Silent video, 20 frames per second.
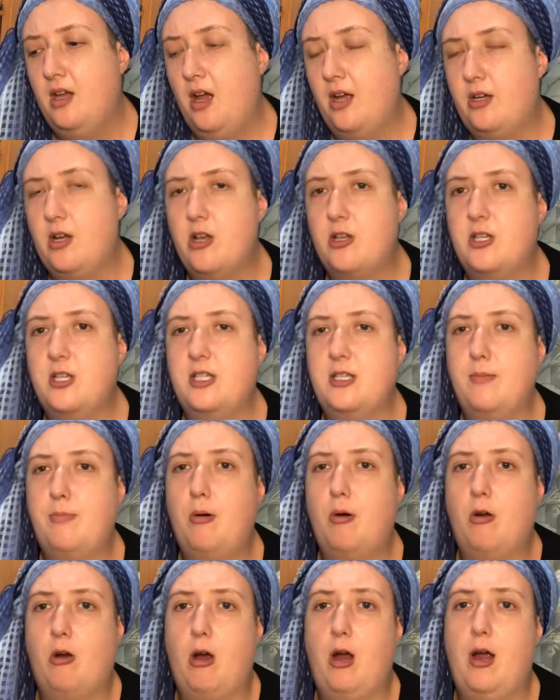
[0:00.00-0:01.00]
I got to
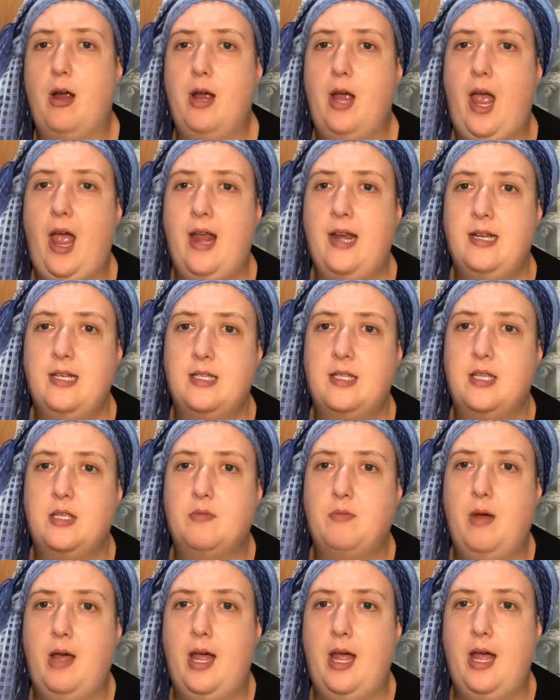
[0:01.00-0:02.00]
Sapporo, and this
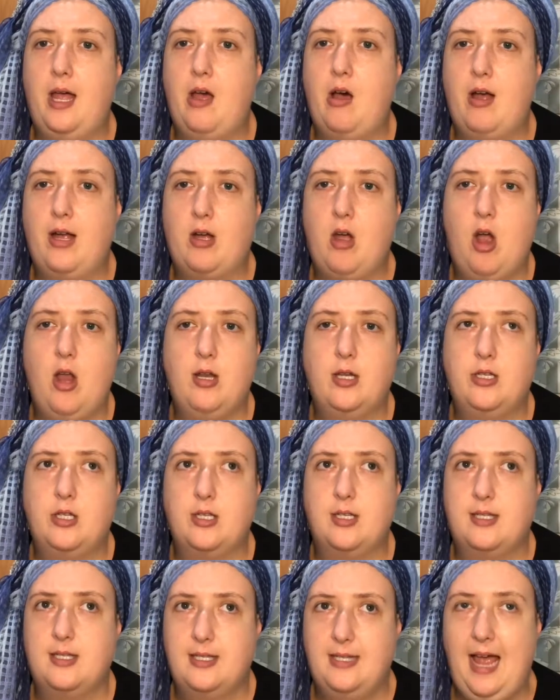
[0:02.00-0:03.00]
is where I kind of
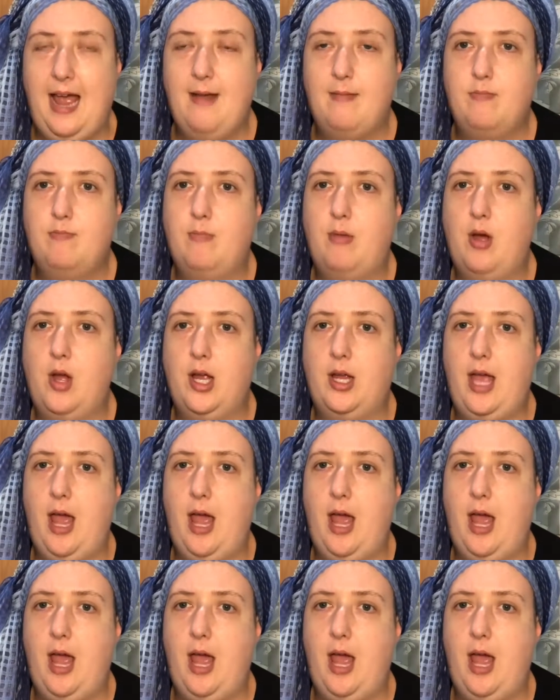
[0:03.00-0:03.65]
just sat in my